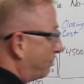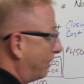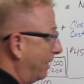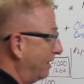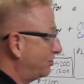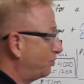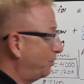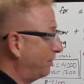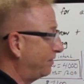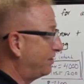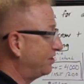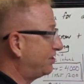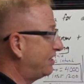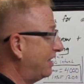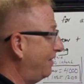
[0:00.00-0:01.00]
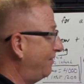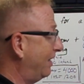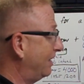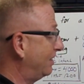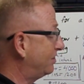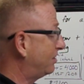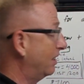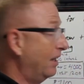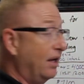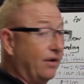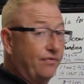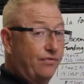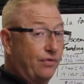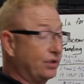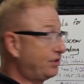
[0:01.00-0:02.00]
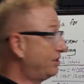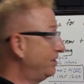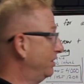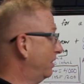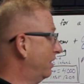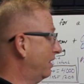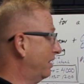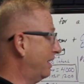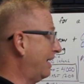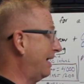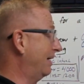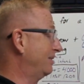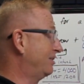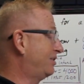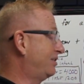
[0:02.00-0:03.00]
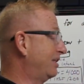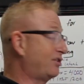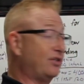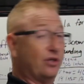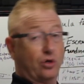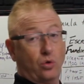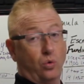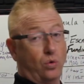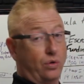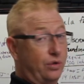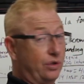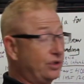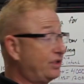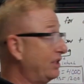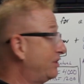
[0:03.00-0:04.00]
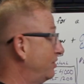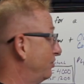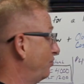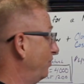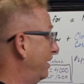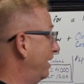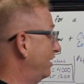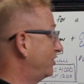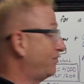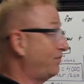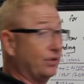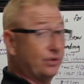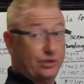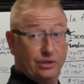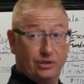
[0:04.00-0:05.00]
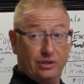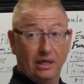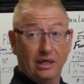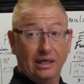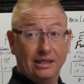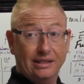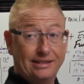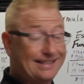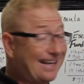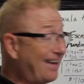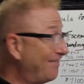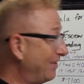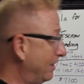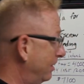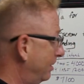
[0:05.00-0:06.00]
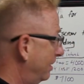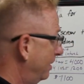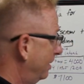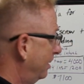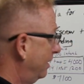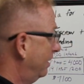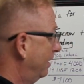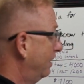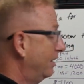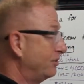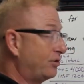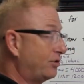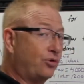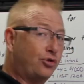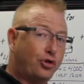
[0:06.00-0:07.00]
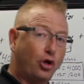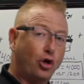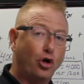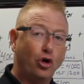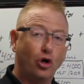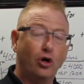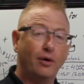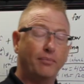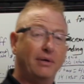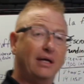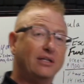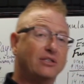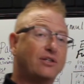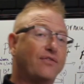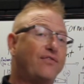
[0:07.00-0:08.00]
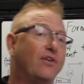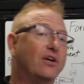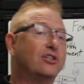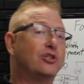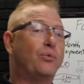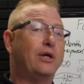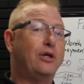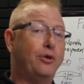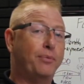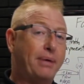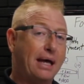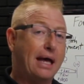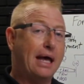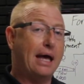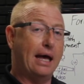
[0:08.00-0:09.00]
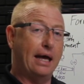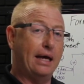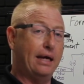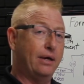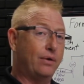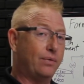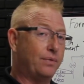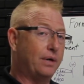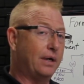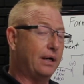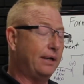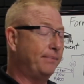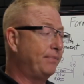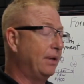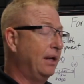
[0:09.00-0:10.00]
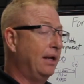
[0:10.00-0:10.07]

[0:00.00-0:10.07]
pace with the savings versus at 6 1/4 or 6 3/8 versus 7. So term is a function of what you pay, right?